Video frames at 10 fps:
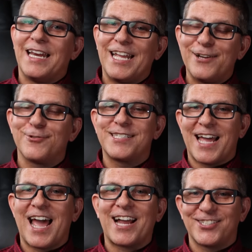and it was
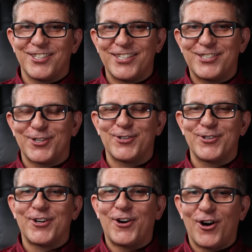actually
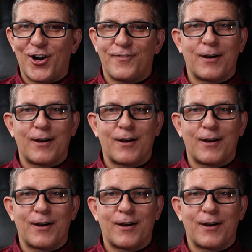turned off.